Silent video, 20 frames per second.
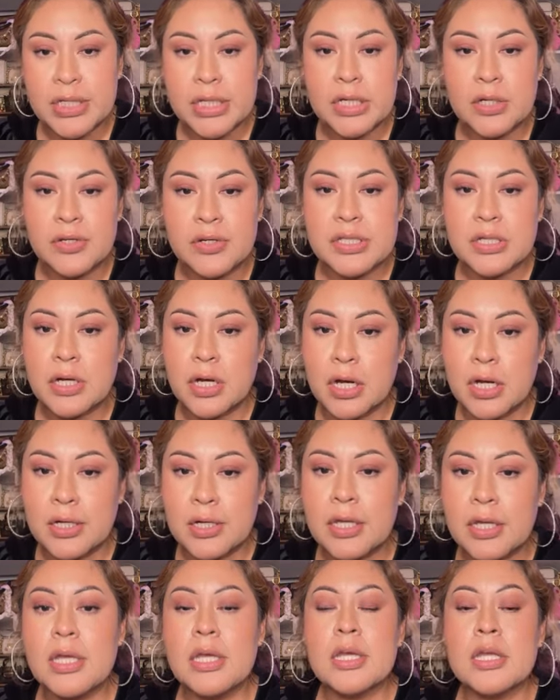Ingrid
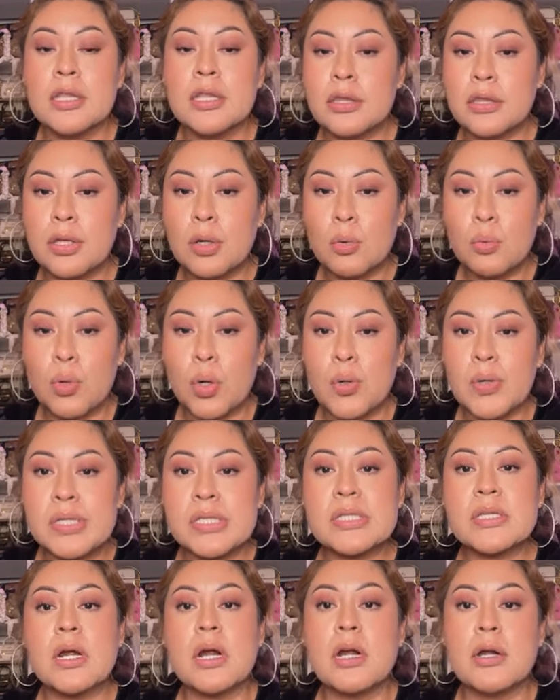Scott, the
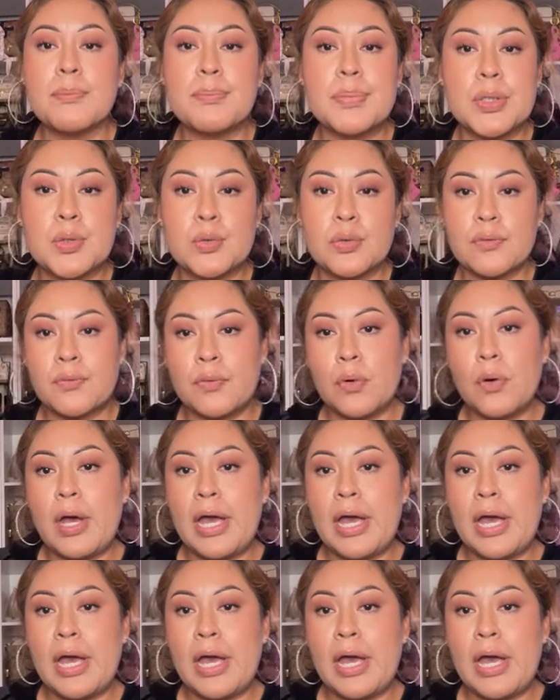Rowans are beautiful.